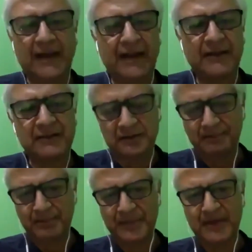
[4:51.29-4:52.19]
And
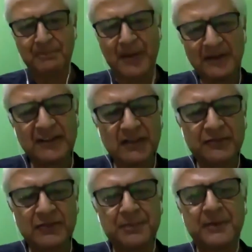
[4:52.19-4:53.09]
the melting
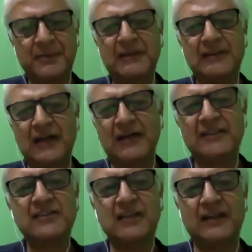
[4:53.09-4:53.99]
of the permanent
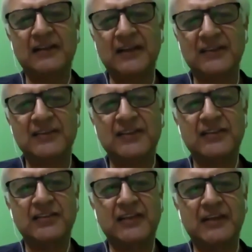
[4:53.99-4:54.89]
ice and the
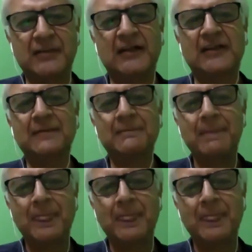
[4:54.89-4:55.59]
glaciers in the Himalaya